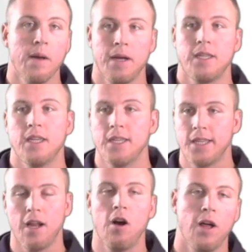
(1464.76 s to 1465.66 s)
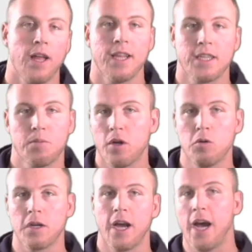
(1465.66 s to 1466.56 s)
Basically they say, oh, that's a pretty
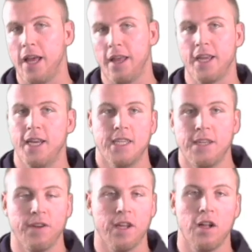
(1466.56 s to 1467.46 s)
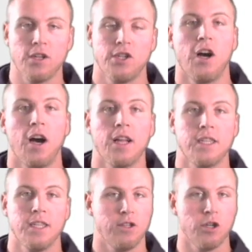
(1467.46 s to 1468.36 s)
cool guy, he doesn't even hit all his shots,
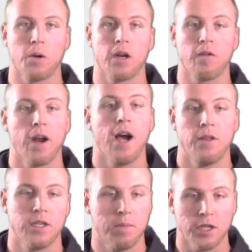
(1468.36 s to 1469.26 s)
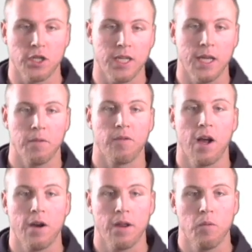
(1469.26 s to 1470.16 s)
he's joking around, there's a bunch of team
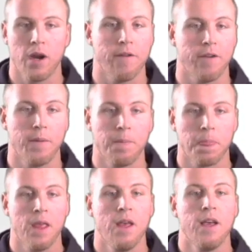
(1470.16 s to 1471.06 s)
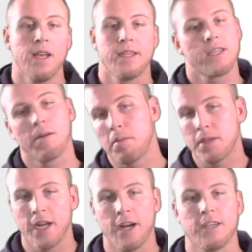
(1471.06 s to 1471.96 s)
around him, whatever. He says, come
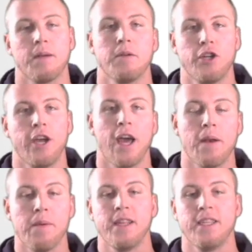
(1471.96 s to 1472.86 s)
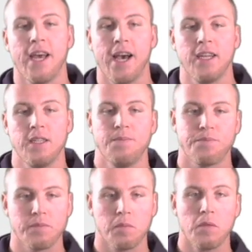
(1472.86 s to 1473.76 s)
upstairs, let me show you how to make these ads.
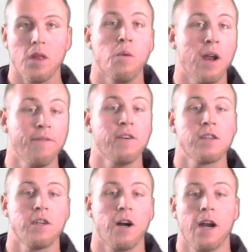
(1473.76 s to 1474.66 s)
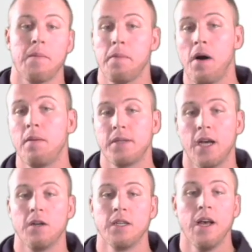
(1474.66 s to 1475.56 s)
When I first started at my mom's
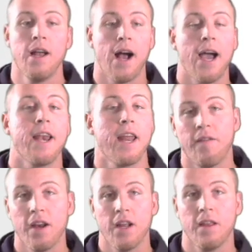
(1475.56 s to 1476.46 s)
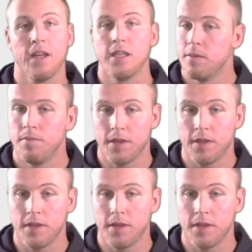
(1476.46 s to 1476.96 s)
house, I didn't have any of this.